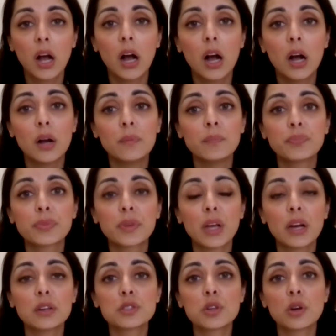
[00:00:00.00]

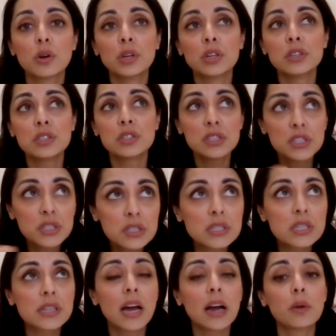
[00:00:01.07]
And so in addition
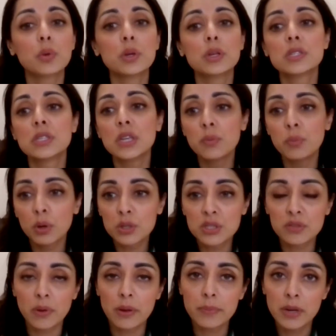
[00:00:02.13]
to that, we see most
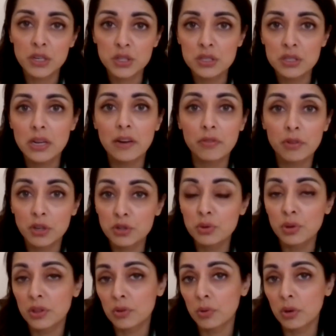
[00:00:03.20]
of my patients every 2
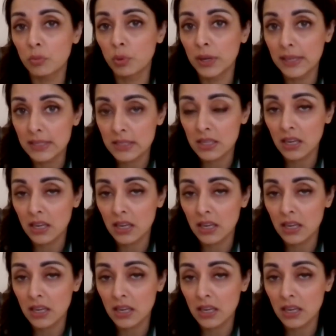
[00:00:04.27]
to 3 weeks.